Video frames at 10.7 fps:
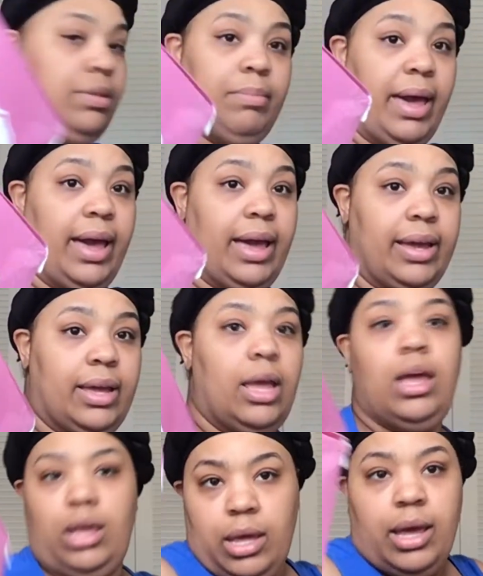of the bag.
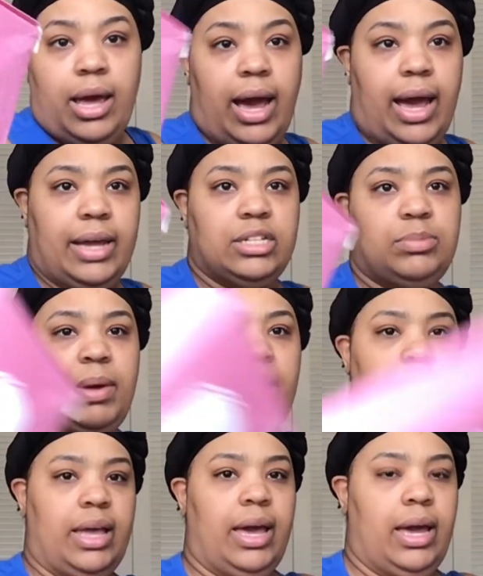I
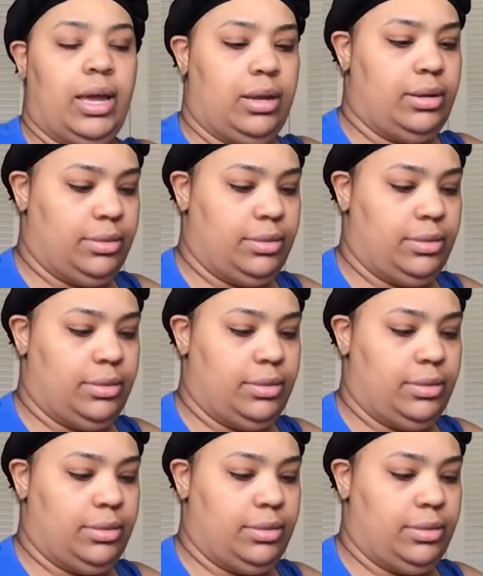expect that.